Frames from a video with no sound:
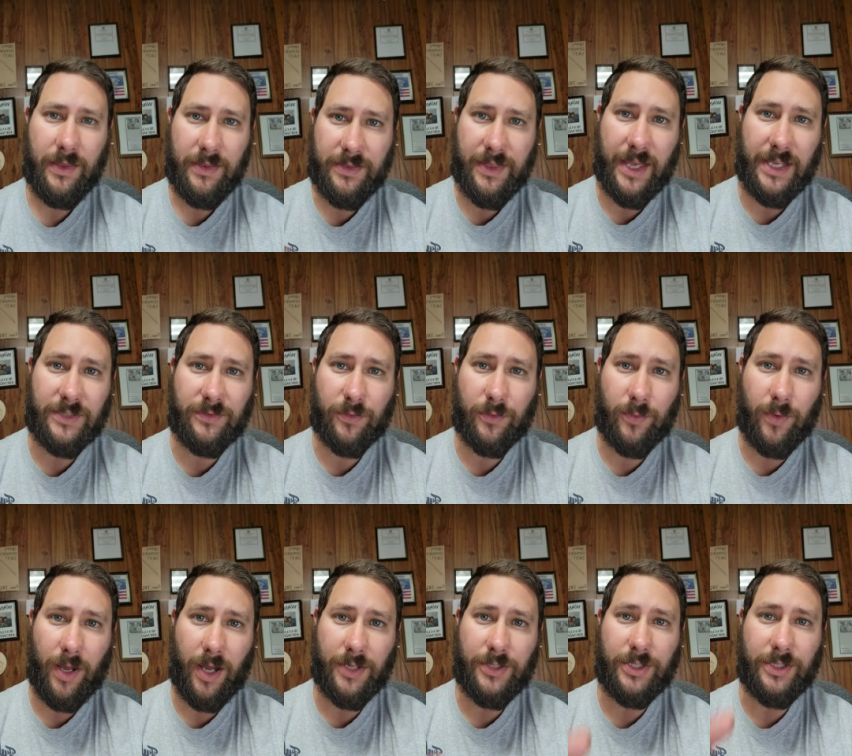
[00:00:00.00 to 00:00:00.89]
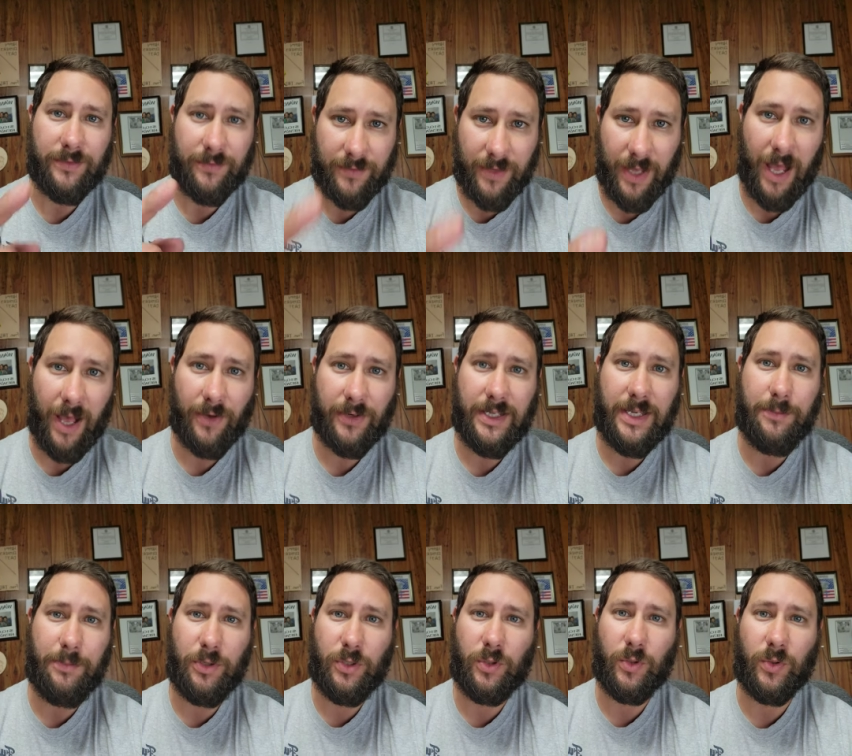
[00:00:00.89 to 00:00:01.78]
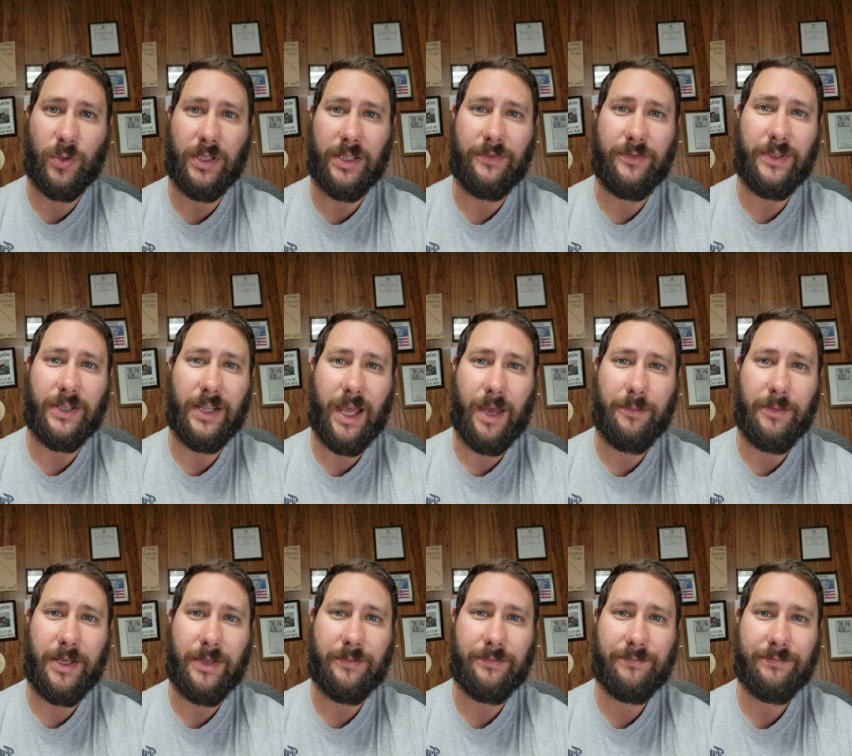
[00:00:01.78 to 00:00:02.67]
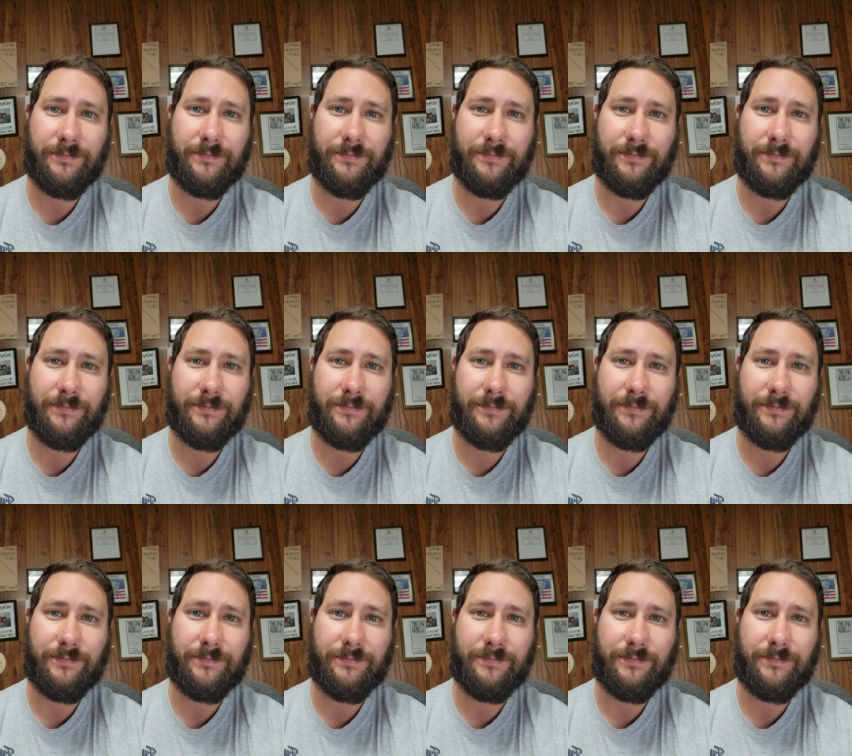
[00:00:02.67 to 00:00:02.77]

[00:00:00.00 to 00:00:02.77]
Thanks for watching. I'll keep you cool if you let me.